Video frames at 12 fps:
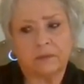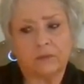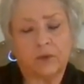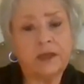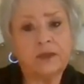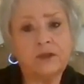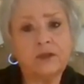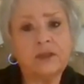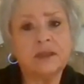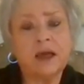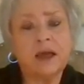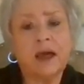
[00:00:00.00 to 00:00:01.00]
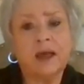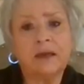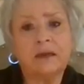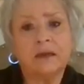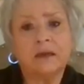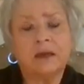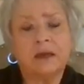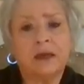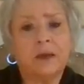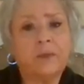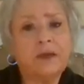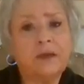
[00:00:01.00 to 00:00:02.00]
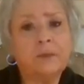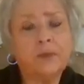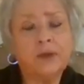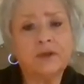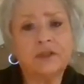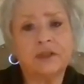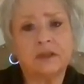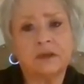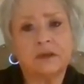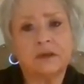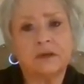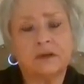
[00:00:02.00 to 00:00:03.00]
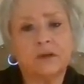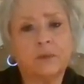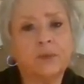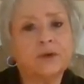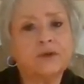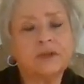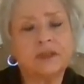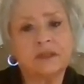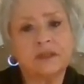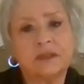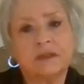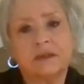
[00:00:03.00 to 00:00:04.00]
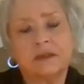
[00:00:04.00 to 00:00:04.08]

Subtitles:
What did you decide about the person or persons